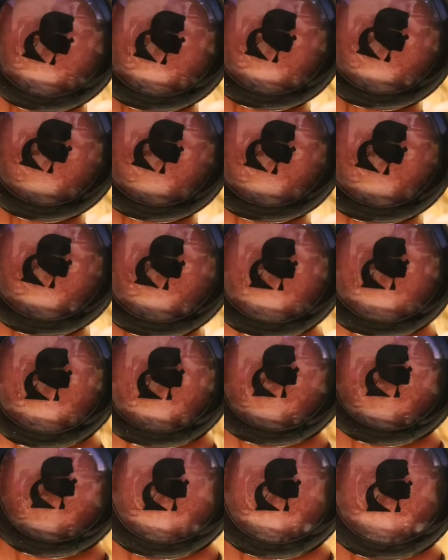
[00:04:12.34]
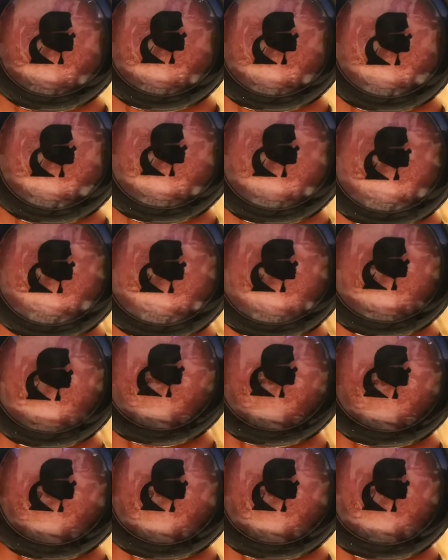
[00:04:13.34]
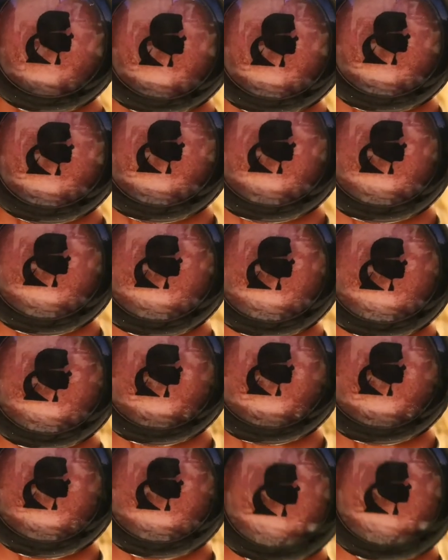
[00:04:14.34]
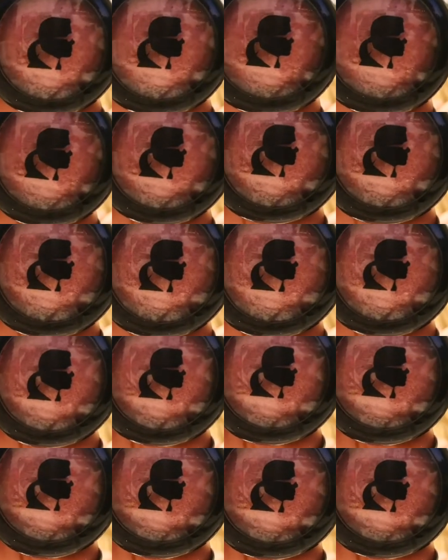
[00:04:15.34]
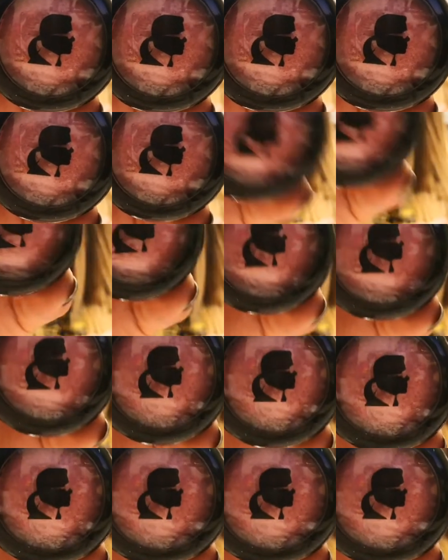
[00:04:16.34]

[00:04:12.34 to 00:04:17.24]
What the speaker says: There you go. It's a Karl Lagerfeld and M Model